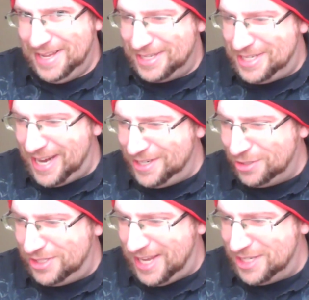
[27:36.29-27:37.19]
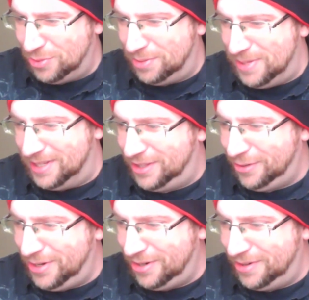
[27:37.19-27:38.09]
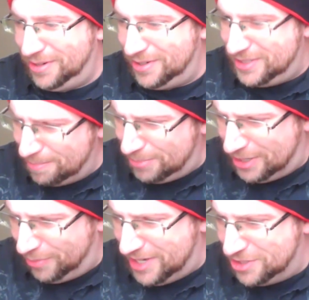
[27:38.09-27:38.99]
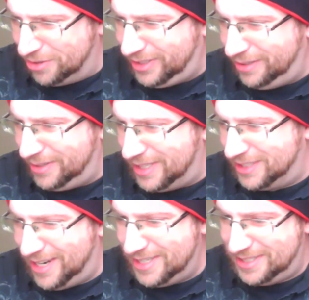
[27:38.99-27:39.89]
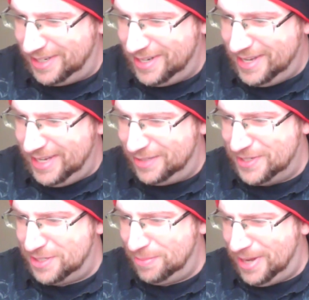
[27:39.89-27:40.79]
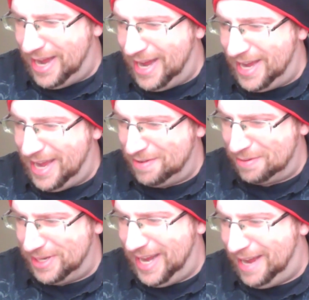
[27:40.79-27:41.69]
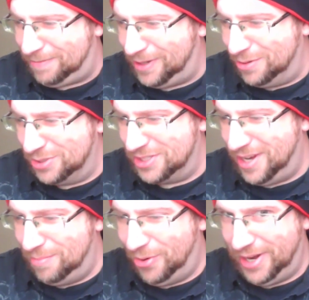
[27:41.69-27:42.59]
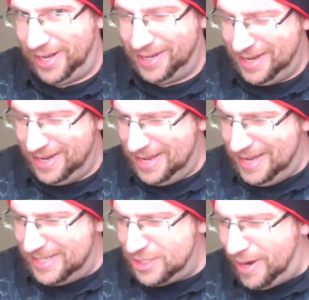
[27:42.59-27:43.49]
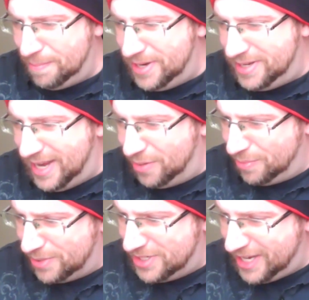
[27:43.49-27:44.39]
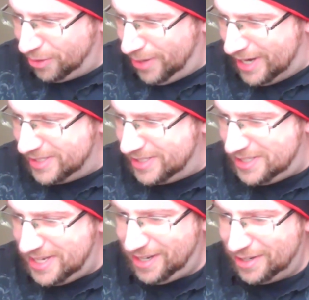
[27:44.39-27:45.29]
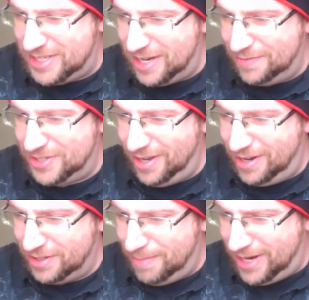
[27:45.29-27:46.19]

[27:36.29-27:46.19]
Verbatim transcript: The challenger stays with me, the 30 or something ranger, clearly exhausted, his visible eye having been half closed all morning. It's around midday when we take a rest, seating ourselves along the